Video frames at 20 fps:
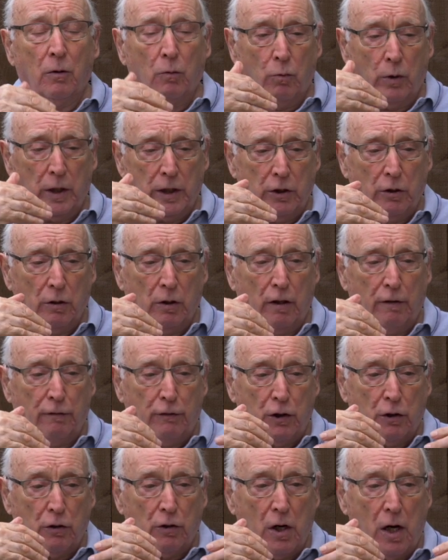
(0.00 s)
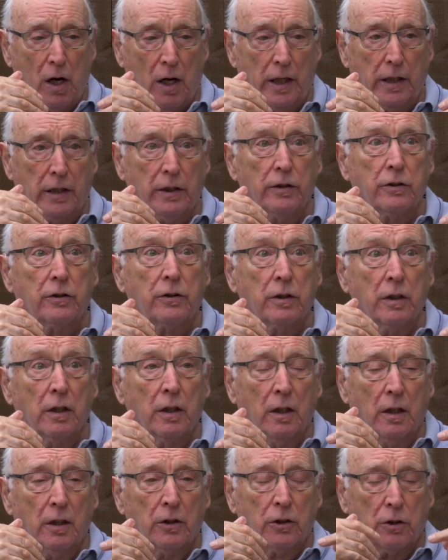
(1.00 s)
When you lift your eyes,
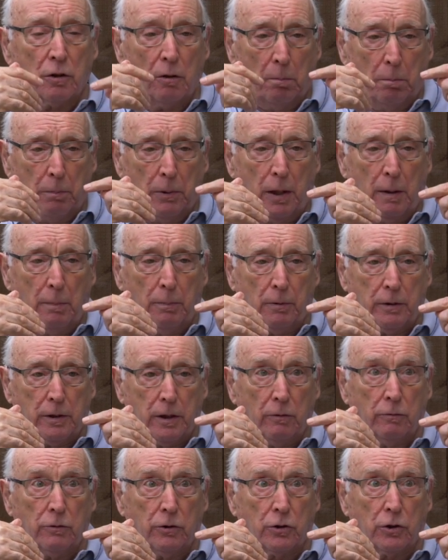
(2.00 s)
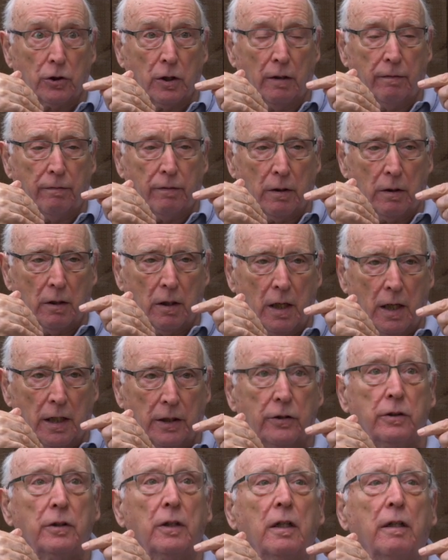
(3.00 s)
some people don't just lift their
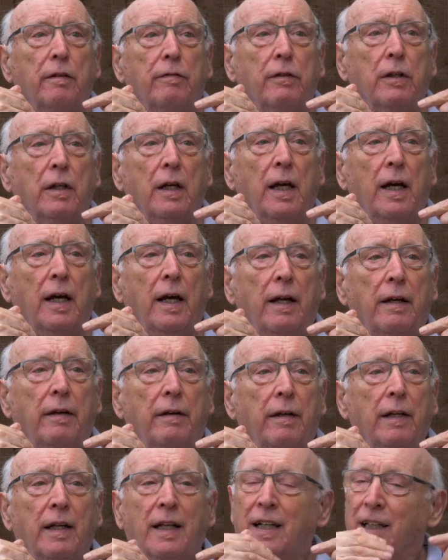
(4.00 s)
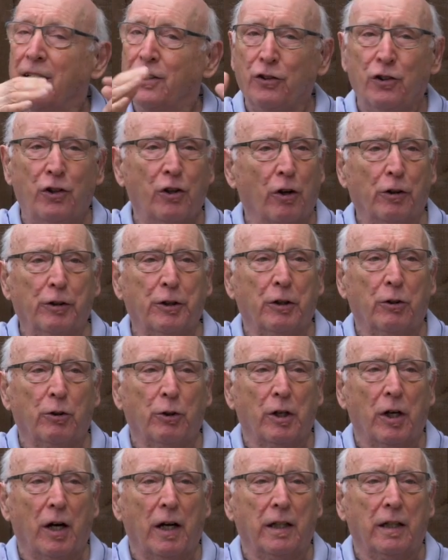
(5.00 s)
eyes, they lift their head. Not a
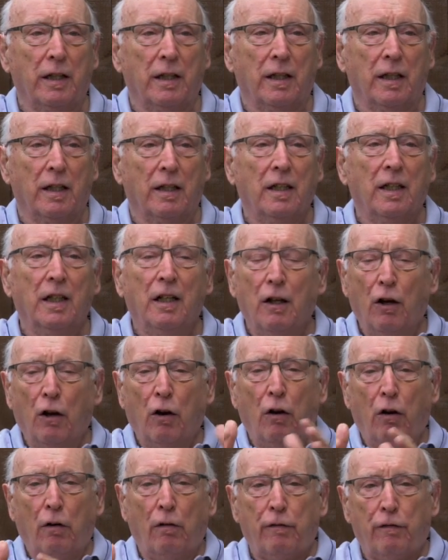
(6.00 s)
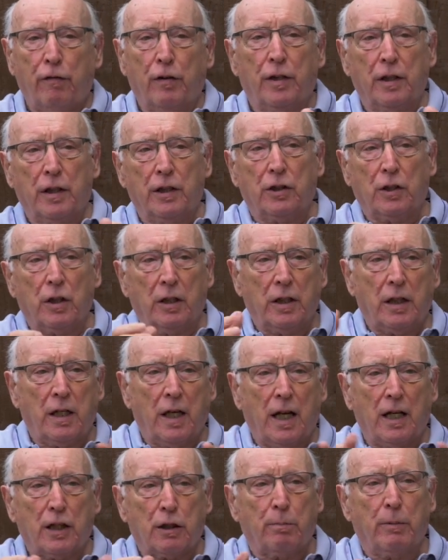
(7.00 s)
good idea. Look for these
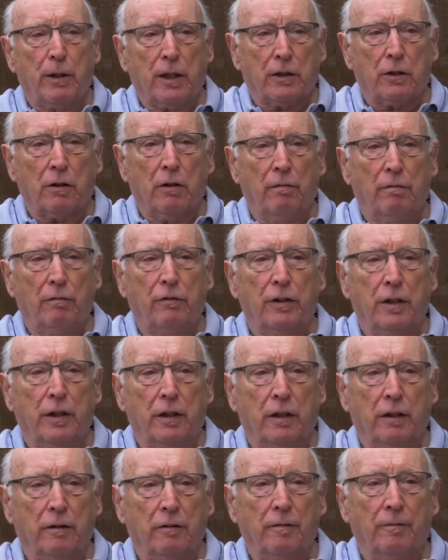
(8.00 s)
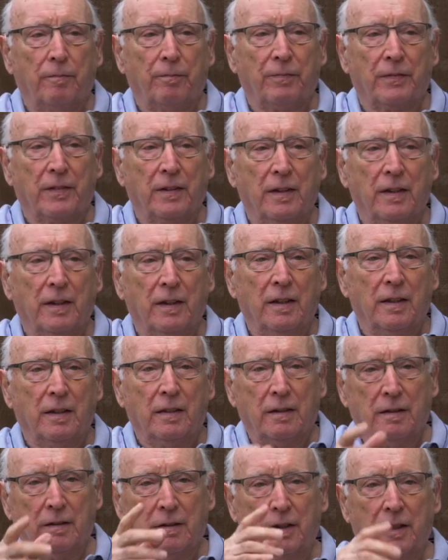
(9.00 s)
little aspects on video.
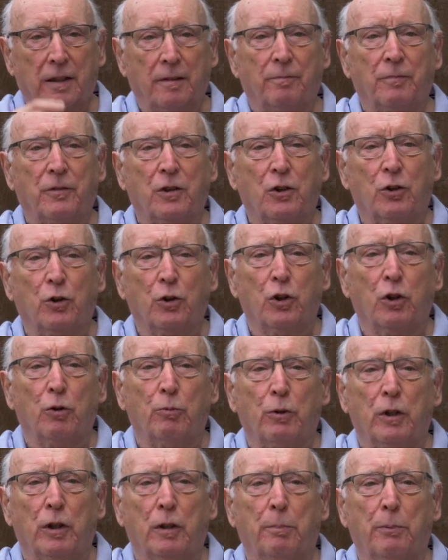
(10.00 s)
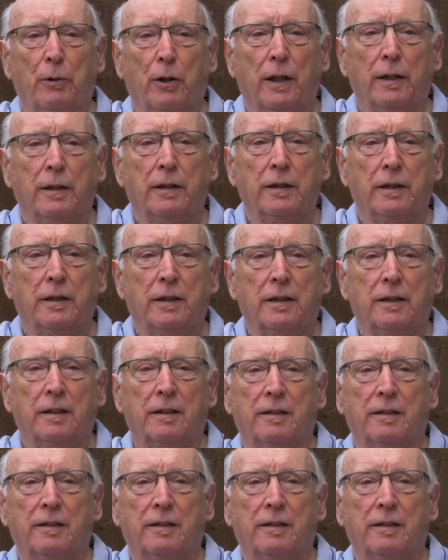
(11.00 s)
All right, good luck with your practice.